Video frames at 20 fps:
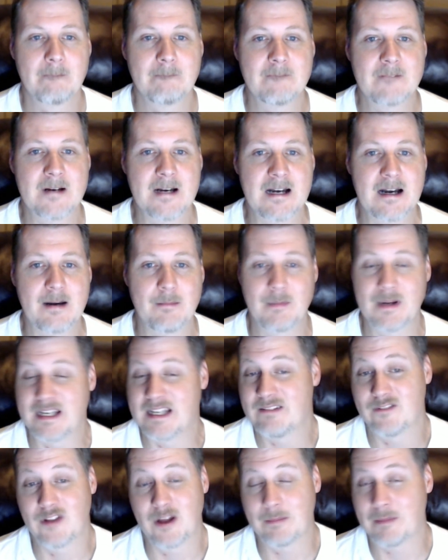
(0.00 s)
and
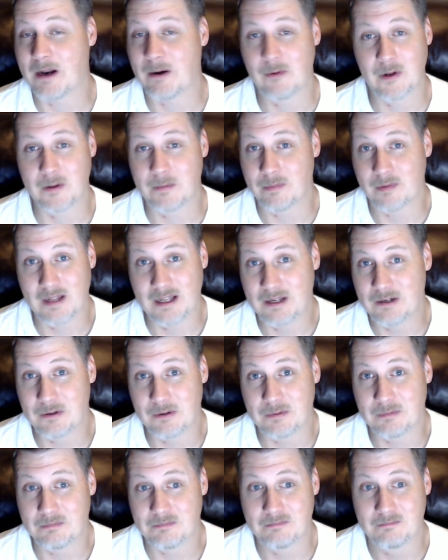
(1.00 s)
even though I'm not really planning
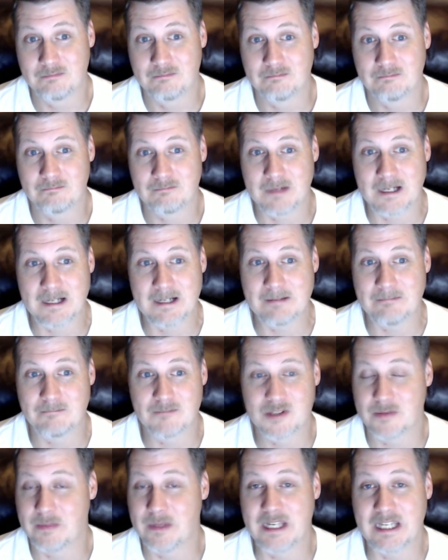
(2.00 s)
on
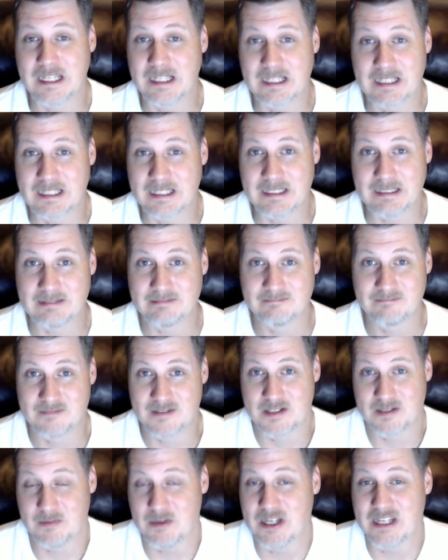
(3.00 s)
submitting
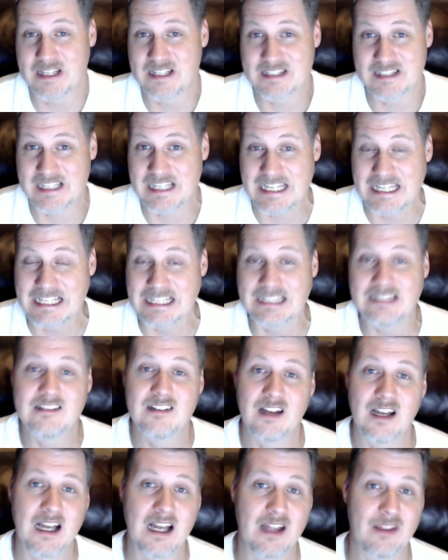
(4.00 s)
this again
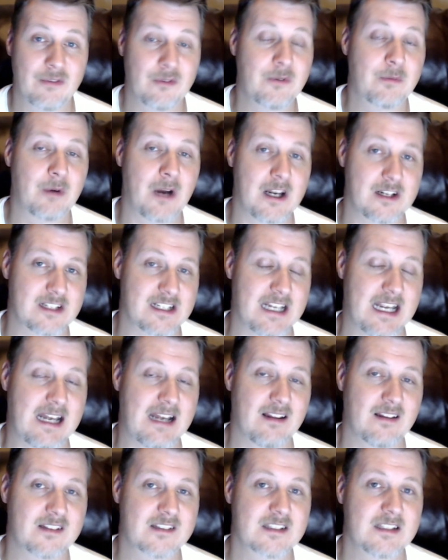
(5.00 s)
through Project
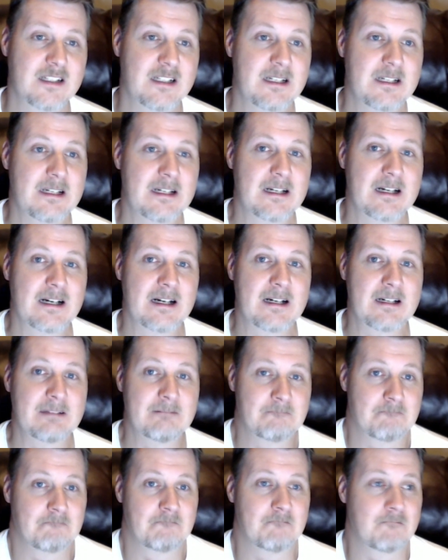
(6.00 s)
Catalyst,
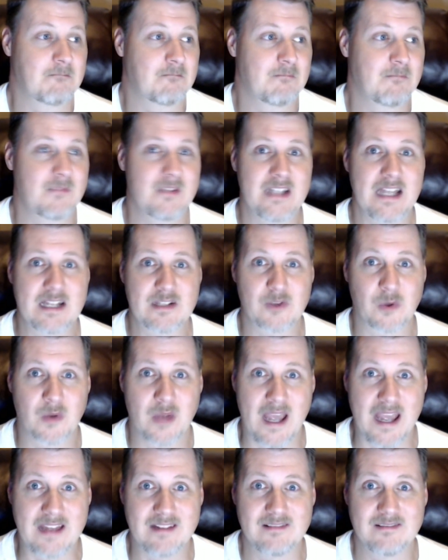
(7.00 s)
that's
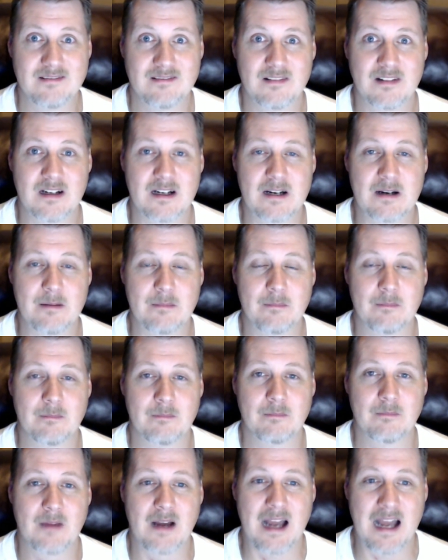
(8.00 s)
okay.
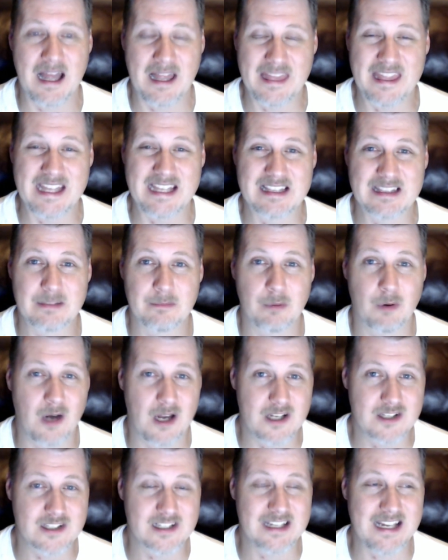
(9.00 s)
I think the
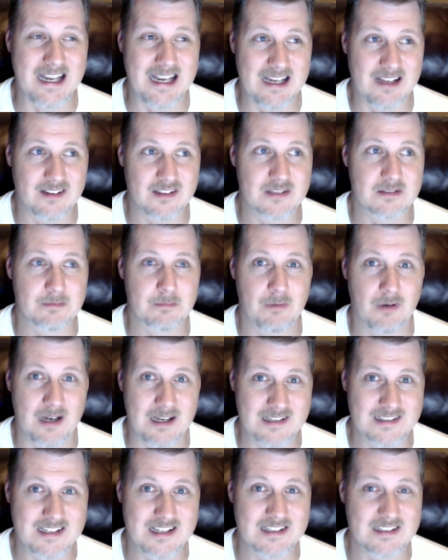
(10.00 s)
Project Catalyst
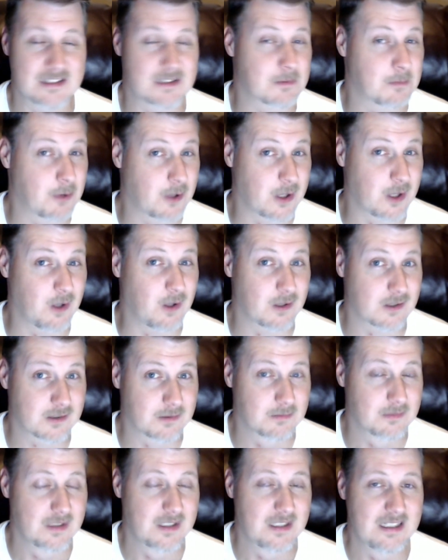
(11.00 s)
process is pretty
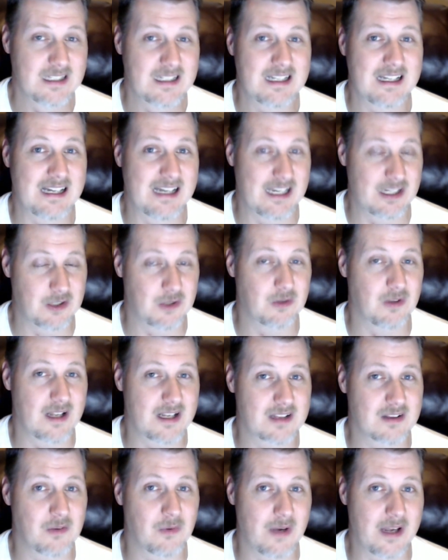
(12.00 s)
awesome. I do
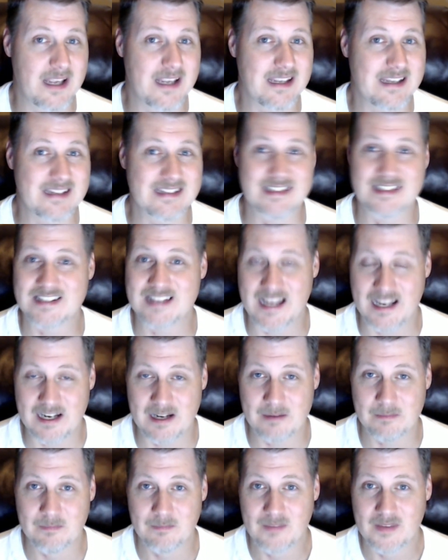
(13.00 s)
like the way it is set
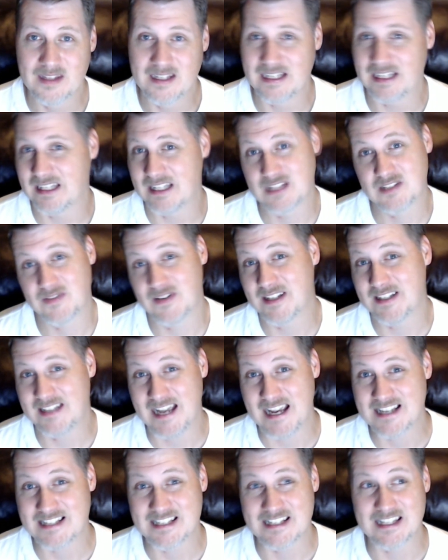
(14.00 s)
up, and I think it's
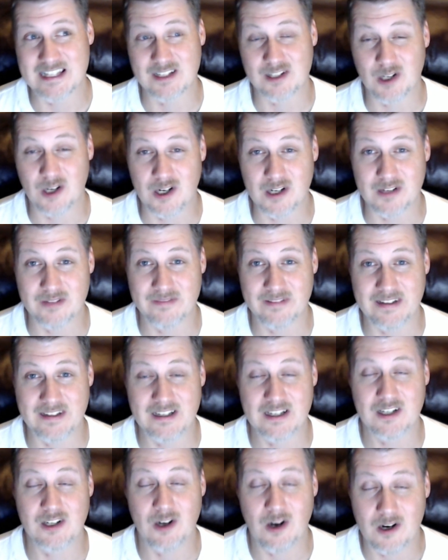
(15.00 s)
fantastic that
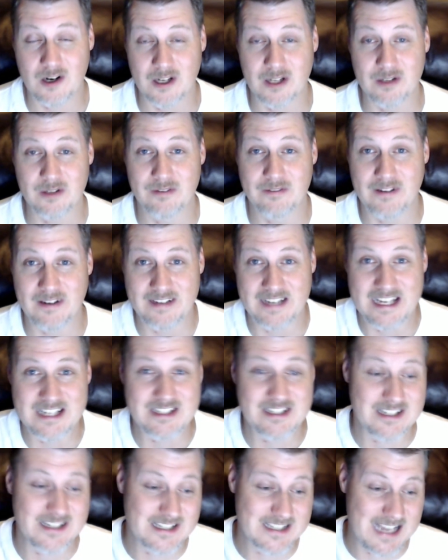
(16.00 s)
Cardano
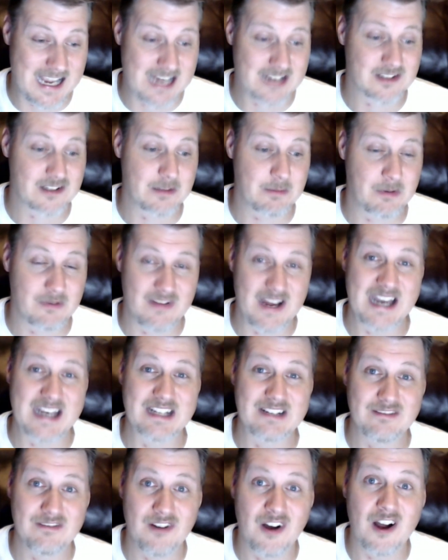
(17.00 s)
Foundation is actually
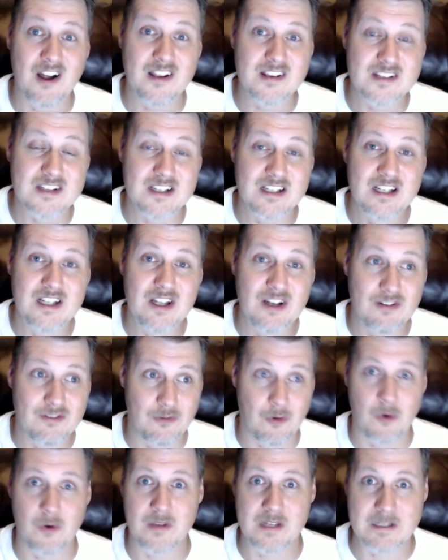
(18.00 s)
providing funds
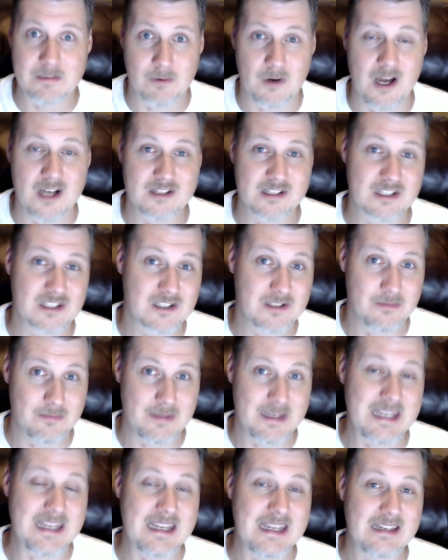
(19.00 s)
for these projects to
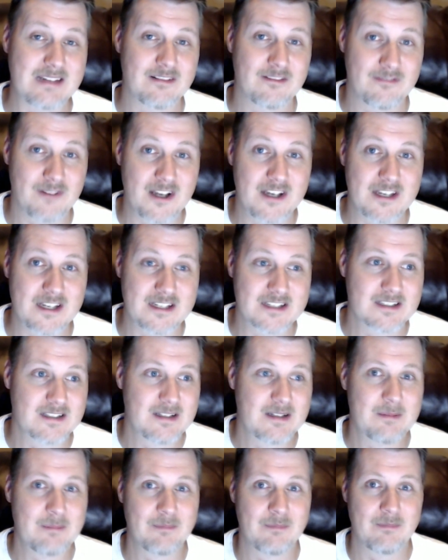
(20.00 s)
be funded
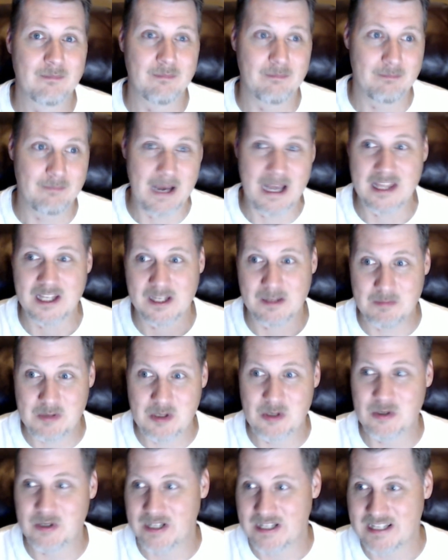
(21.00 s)
by the
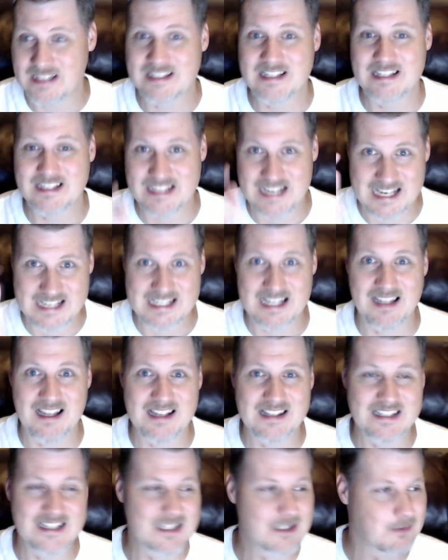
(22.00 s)
community that says, yes, I
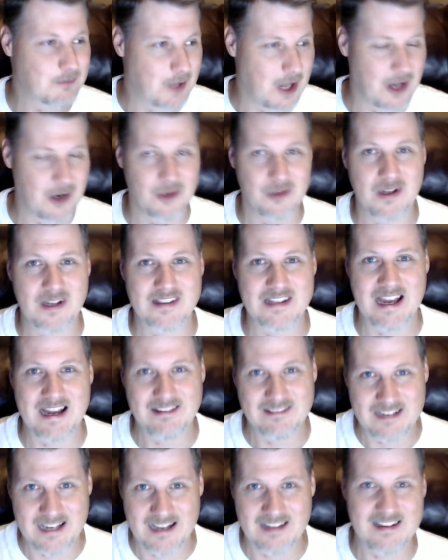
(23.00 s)
like this, no, I don't like that.
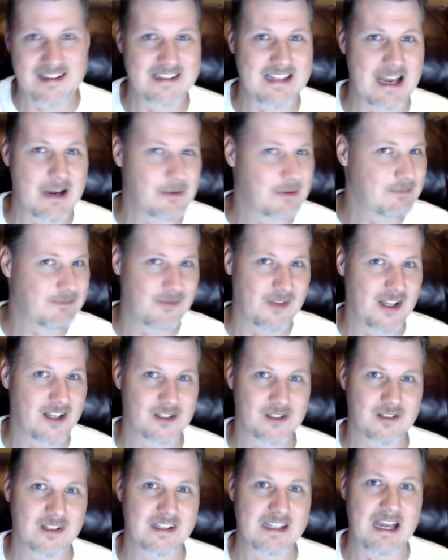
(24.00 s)
Yeah, I like that one, I
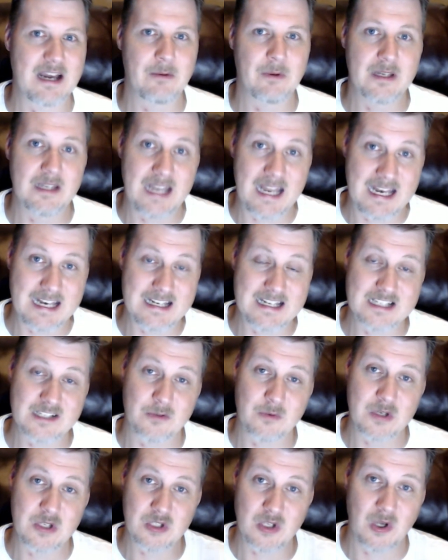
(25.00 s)
don't like that one. And as a
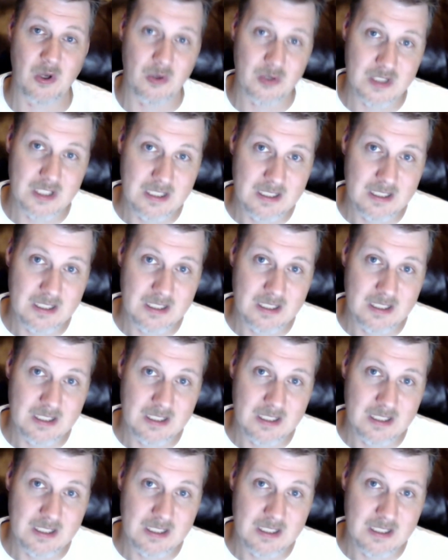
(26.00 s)
result,